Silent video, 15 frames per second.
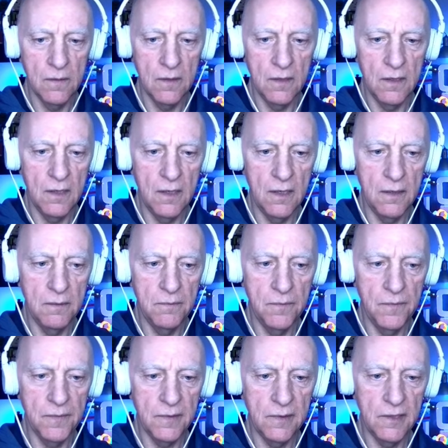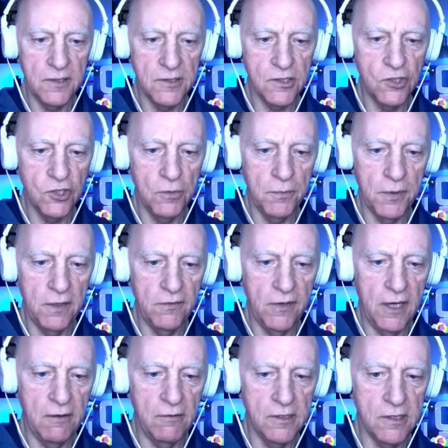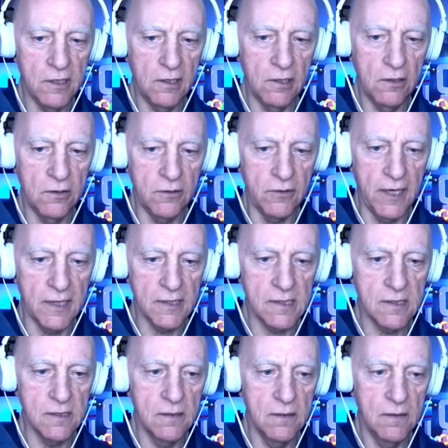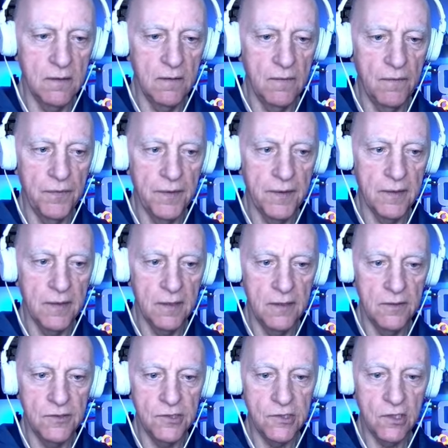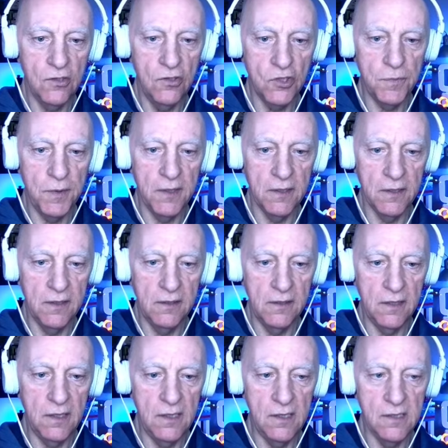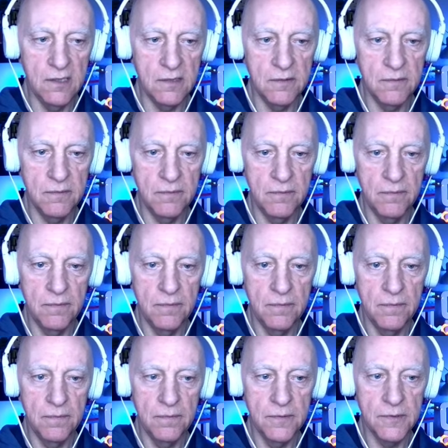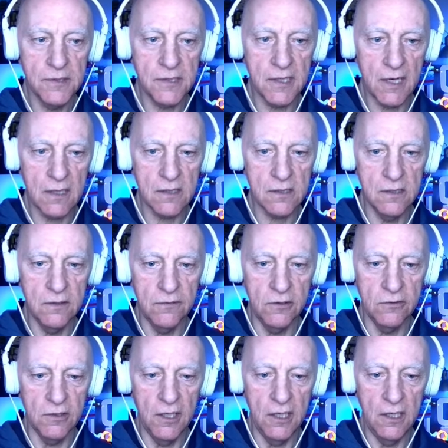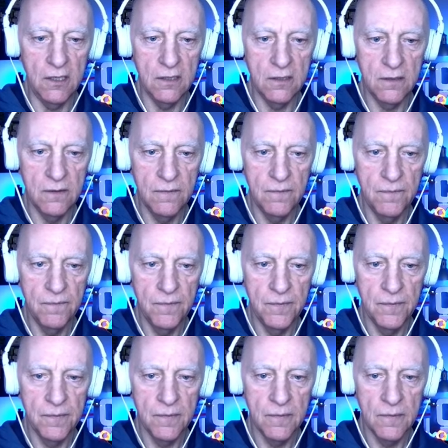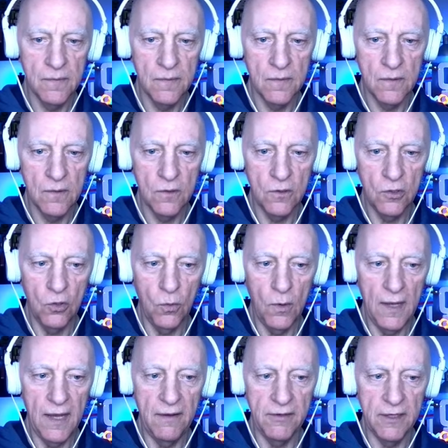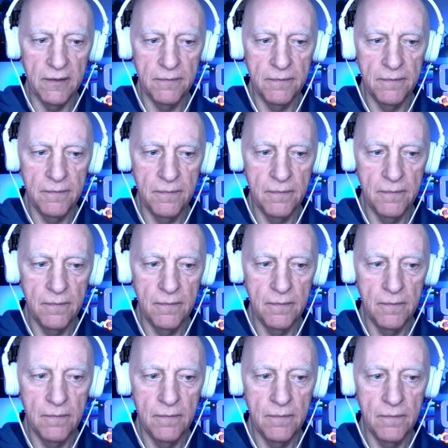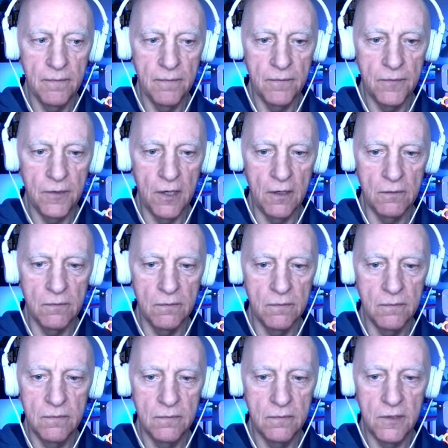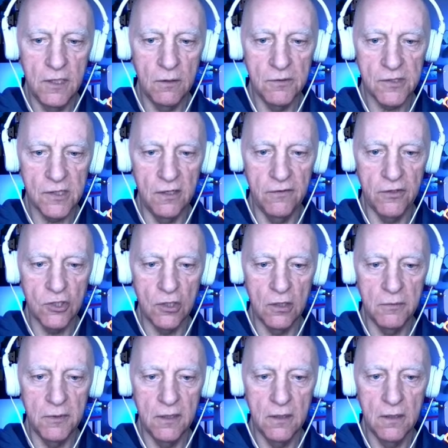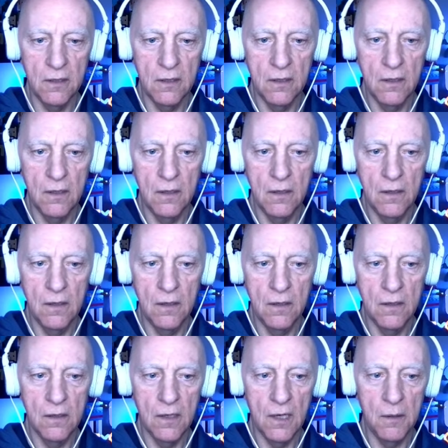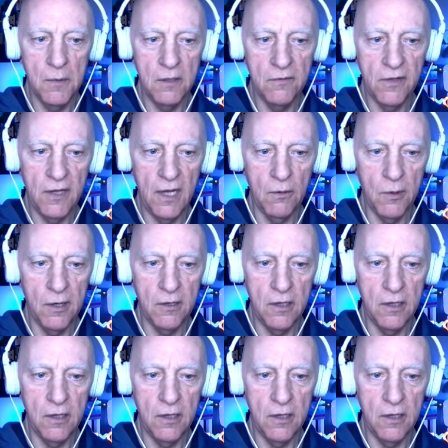Um, let's jump over here into the long grass and scooch behind these sacks of grain or whatever. Anyone got a visual on her? No, no one's got a visual on her. I'm over here. Where are